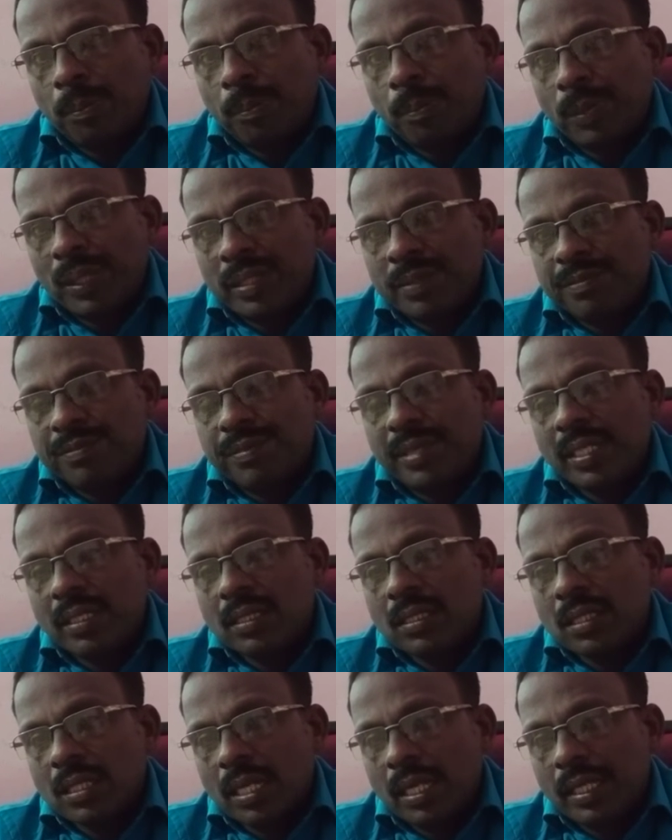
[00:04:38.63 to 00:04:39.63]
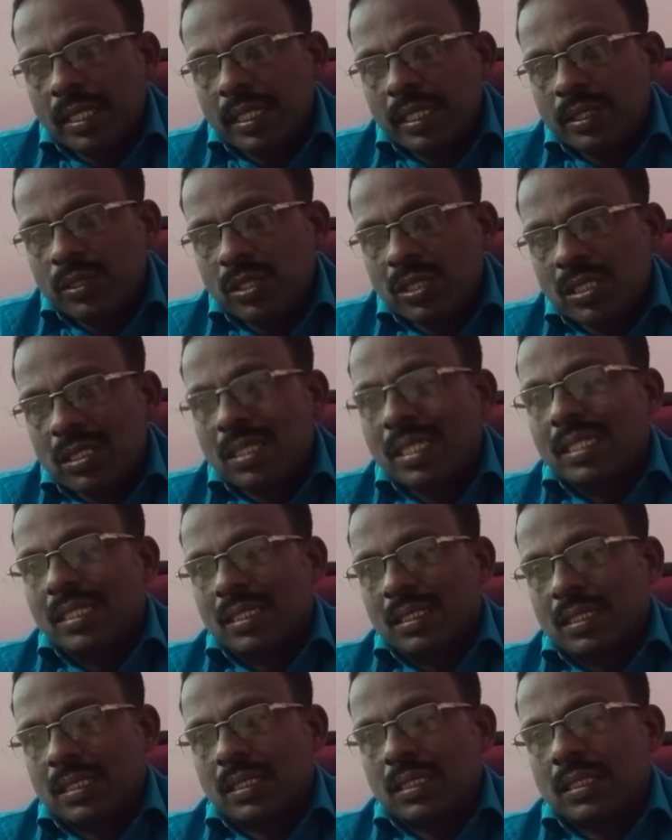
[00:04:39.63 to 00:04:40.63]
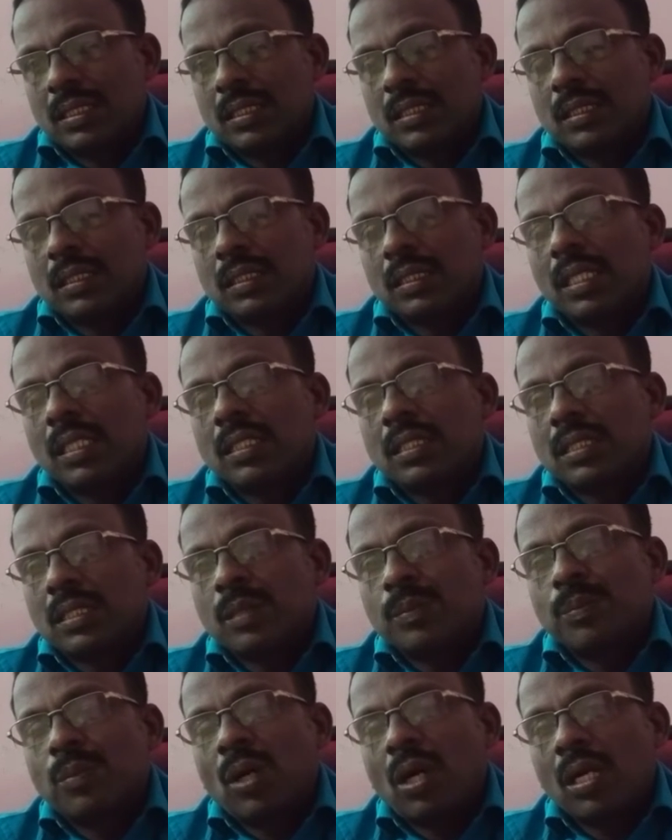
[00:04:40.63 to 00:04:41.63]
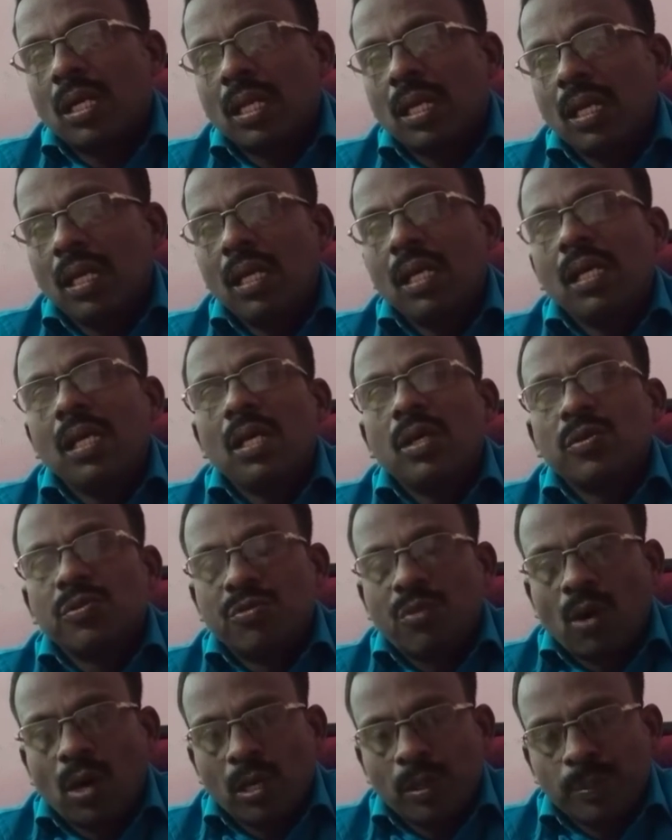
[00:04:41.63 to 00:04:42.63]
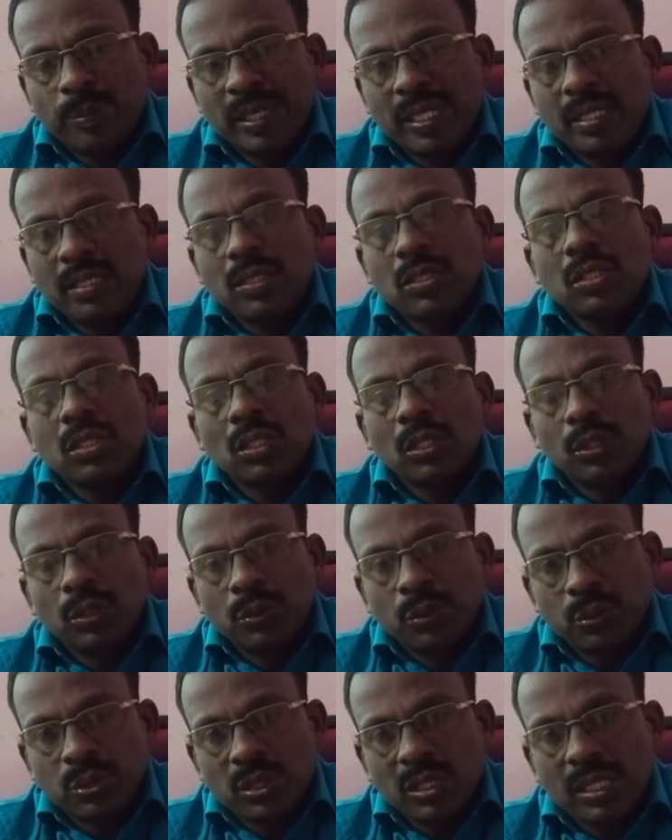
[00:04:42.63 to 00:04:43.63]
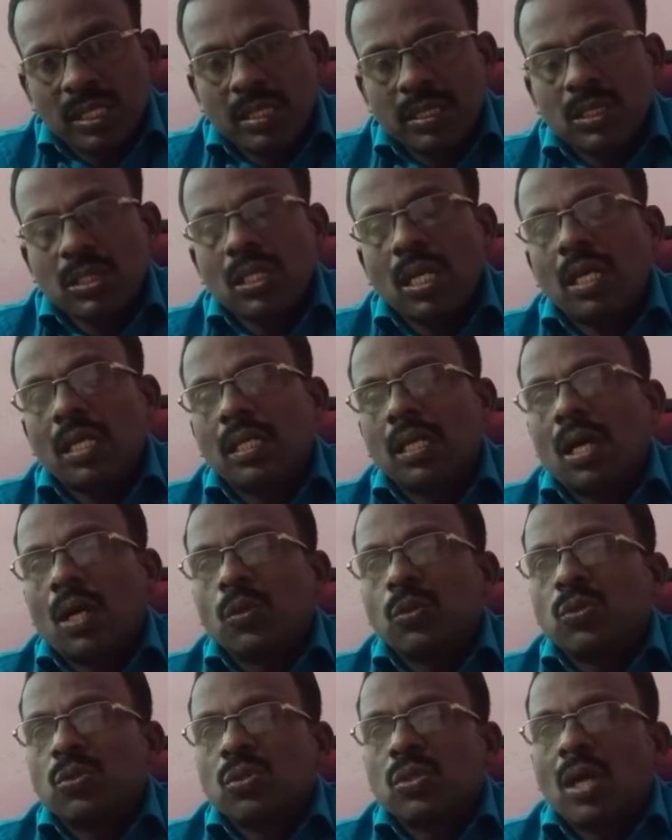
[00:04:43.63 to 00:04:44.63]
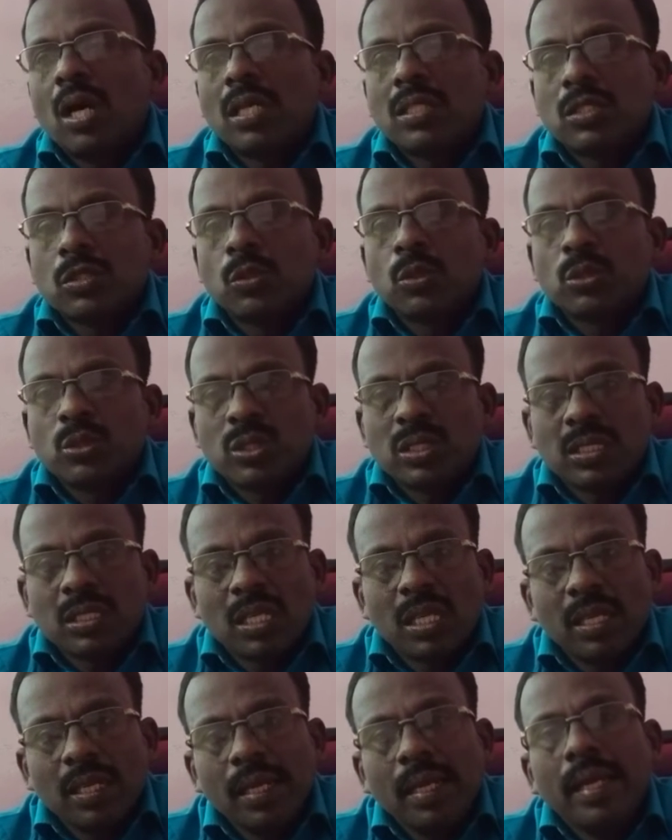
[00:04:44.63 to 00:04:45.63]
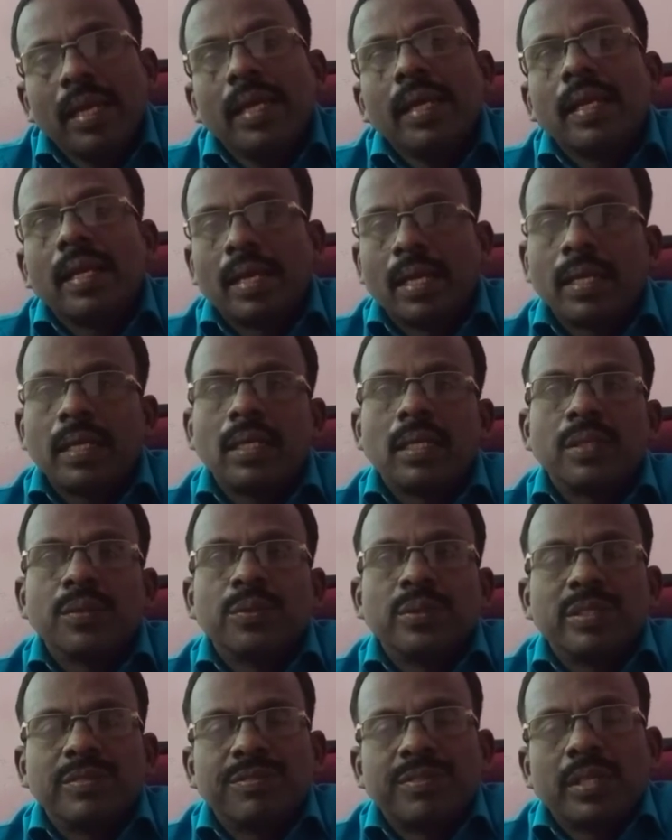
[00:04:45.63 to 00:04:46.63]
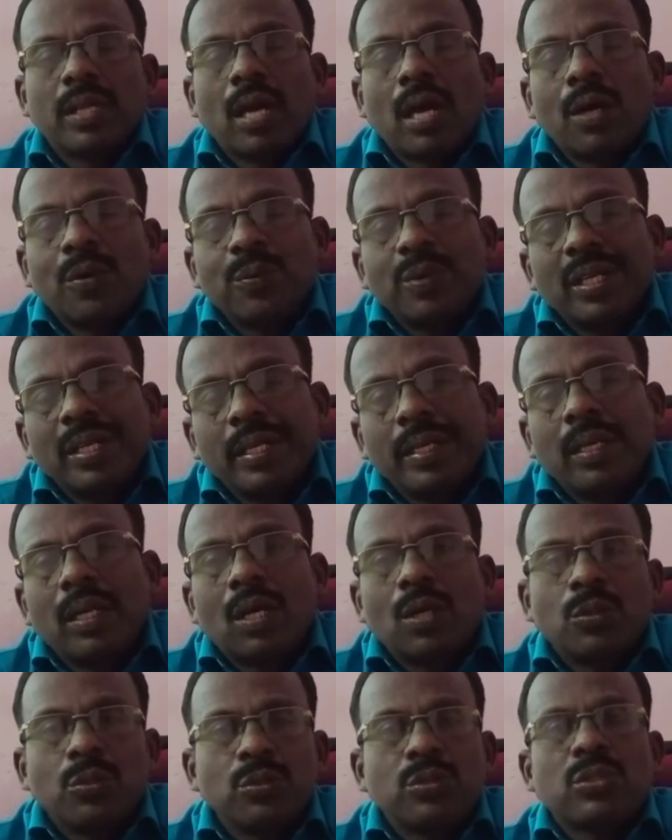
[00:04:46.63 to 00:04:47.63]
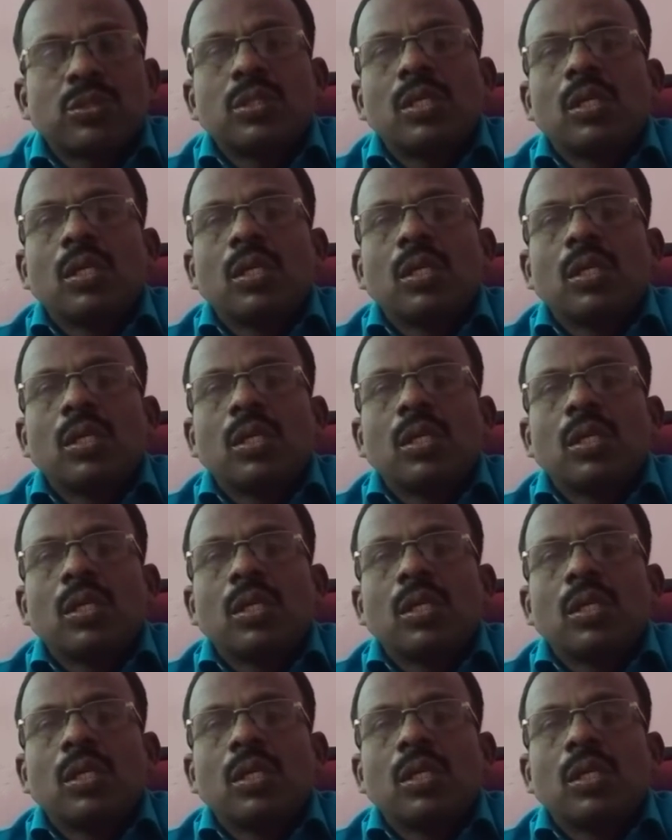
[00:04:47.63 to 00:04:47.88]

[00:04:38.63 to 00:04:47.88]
perfect continuous tense, that's model, format, usage and how to ask question and negative. If you have any doubt,